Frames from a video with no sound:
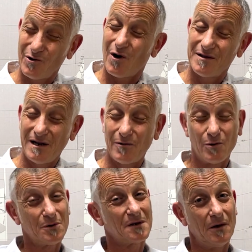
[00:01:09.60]
idea
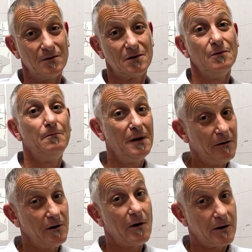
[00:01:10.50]
also to
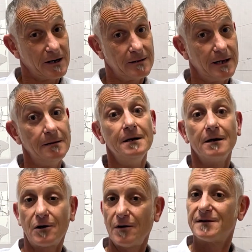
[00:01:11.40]
periodically
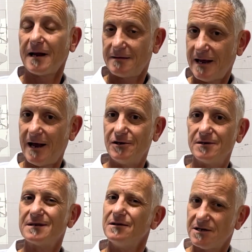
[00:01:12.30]
contact the
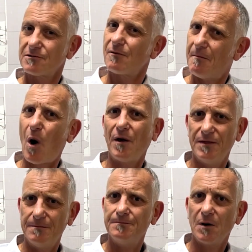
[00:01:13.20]
agents and just remind
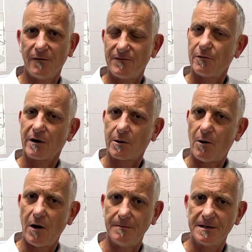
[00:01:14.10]
them of your
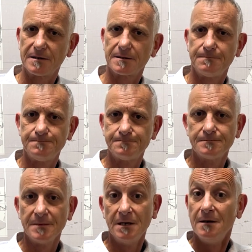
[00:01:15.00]
requirements.
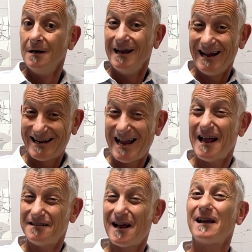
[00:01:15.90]
It
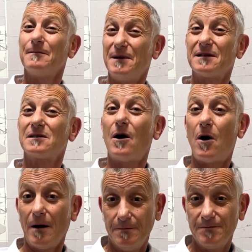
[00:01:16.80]
can take a bit of
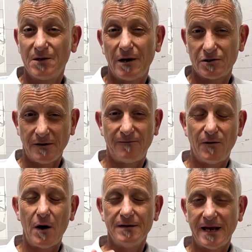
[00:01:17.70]
time to actually
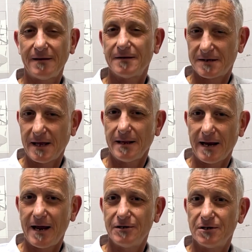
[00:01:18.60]
find out the selling
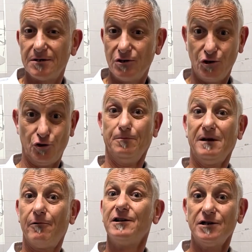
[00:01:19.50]
agents you should
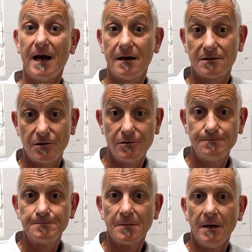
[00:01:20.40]
be reaching out to
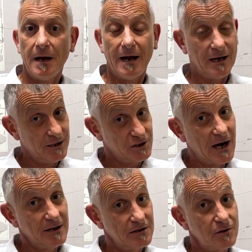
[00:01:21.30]
and
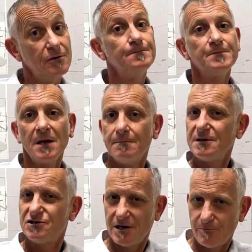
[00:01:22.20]
chatting to,
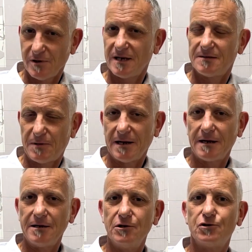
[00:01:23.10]
but generally
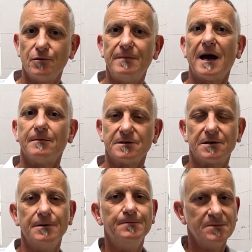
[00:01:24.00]
speaking, you should be able
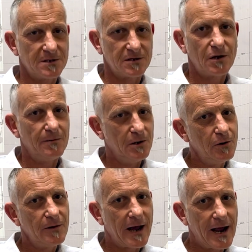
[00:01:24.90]
to determine
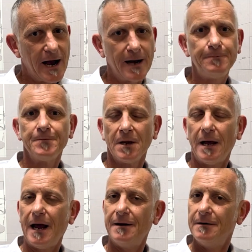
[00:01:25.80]
who they are,
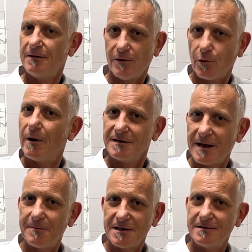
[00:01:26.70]
and they're always
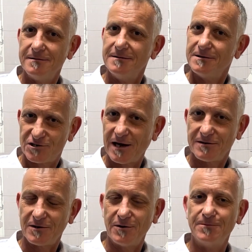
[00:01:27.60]
happy to
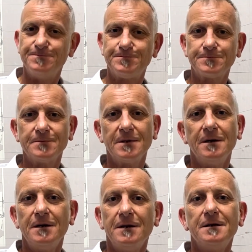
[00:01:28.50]
chat to you.
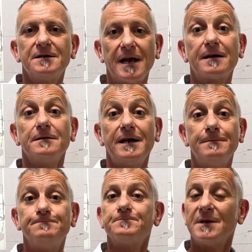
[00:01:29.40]

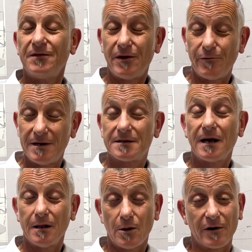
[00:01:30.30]
Secondly, there is
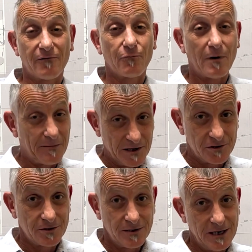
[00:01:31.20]
a lot of
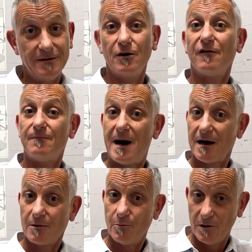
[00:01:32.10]
rubbish in the
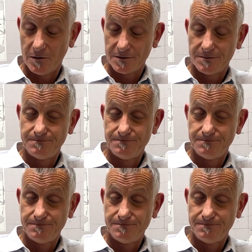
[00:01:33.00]
off-market world.